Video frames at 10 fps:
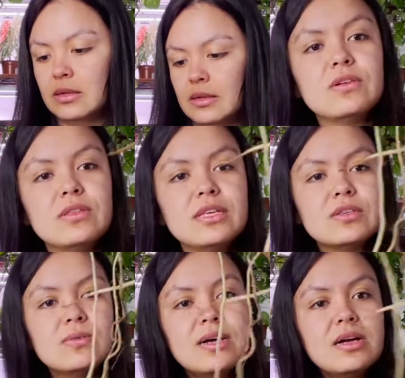So this
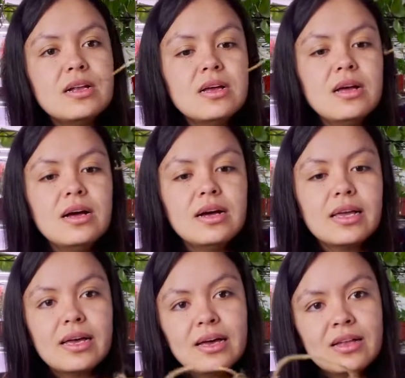one,
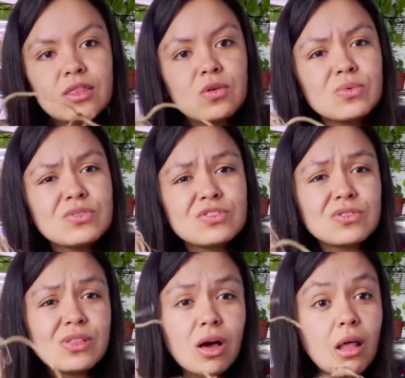again, the roots are a
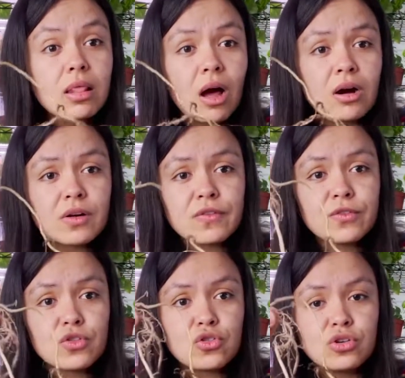lot longer for
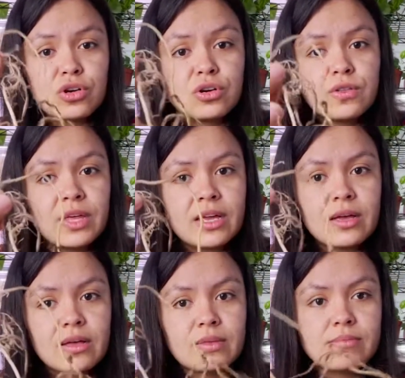sure.
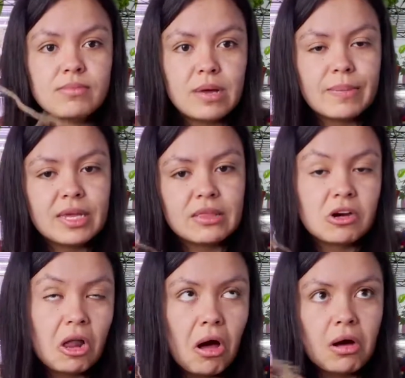They're
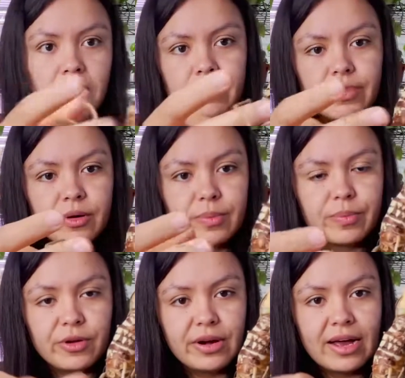long,
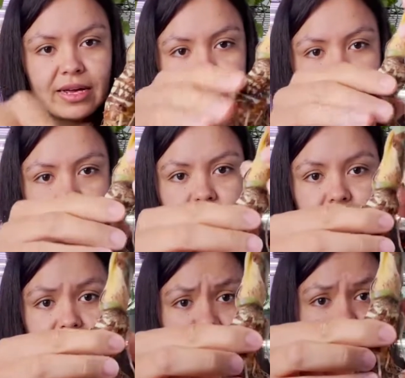they're nice.
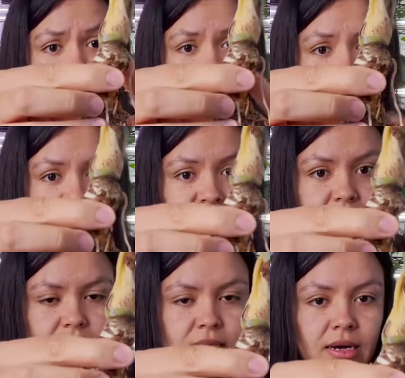It has a really nice
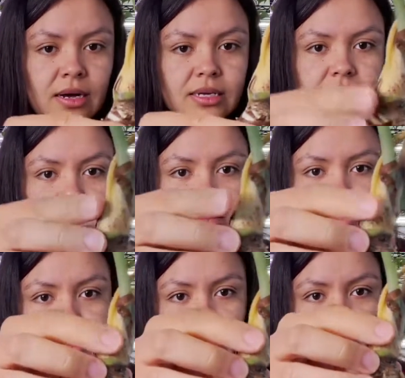stump,
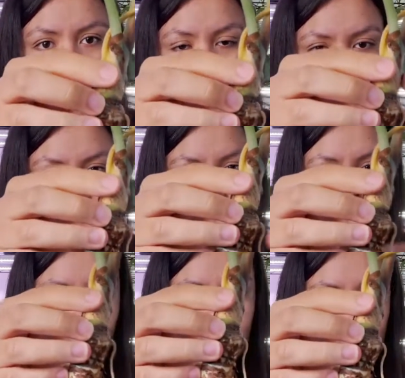so I can
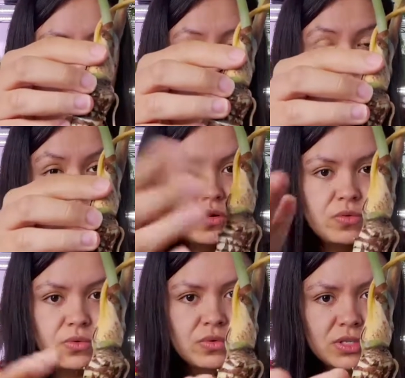get a lot of new
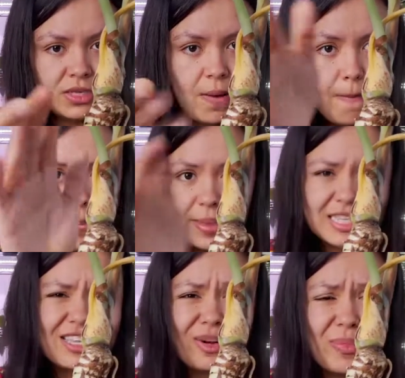roots. That's
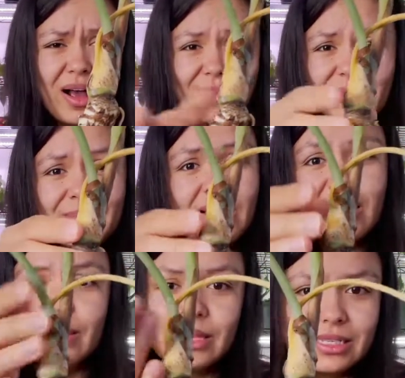not a problem.
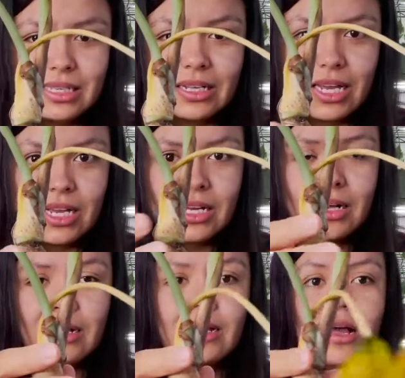This is looking
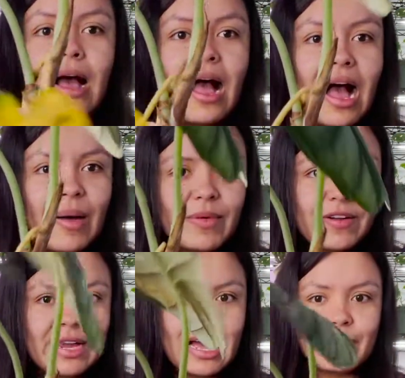good. I'm
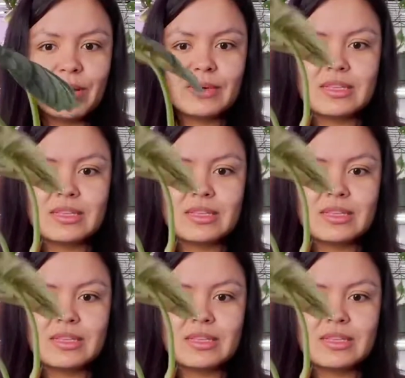very happy with